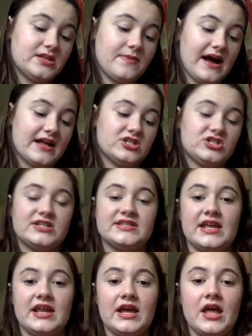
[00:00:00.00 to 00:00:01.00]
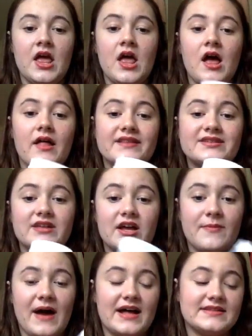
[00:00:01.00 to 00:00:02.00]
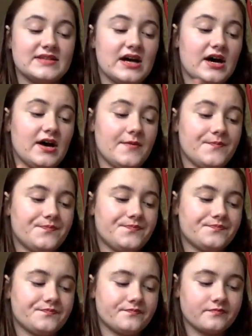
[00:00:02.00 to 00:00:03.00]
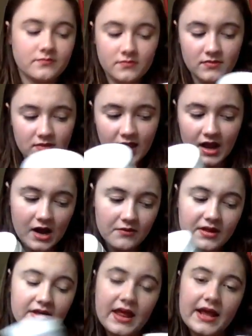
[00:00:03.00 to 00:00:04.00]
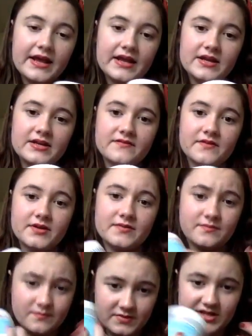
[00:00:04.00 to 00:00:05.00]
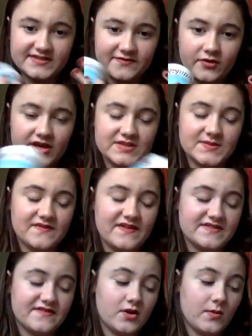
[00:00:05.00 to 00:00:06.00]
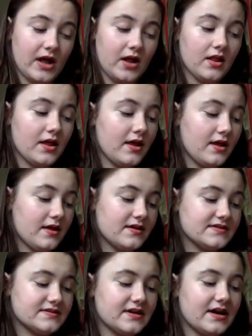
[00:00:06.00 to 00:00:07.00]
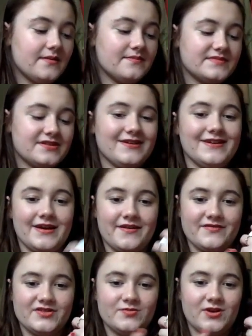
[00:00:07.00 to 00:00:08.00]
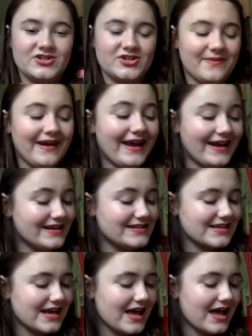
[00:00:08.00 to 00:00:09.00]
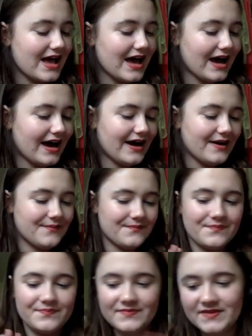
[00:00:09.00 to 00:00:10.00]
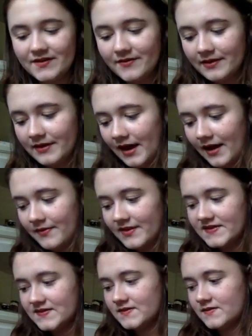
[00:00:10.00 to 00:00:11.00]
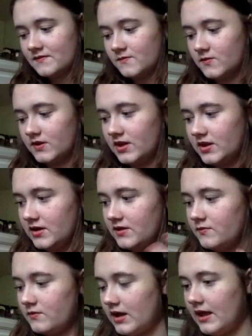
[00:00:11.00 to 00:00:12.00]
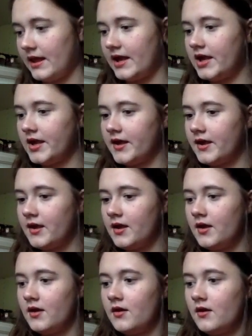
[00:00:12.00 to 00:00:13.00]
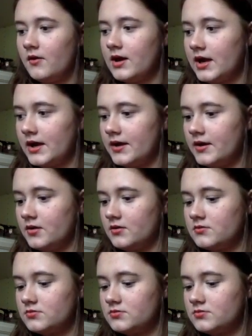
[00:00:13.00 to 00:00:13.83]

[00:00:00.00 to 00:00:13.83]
pads. Just kidding. That's a lot of pads. I really like it. It exfoliates my face very well. Sorry, I have a swatch on my hand. So yeah, that's really what I like. Okay.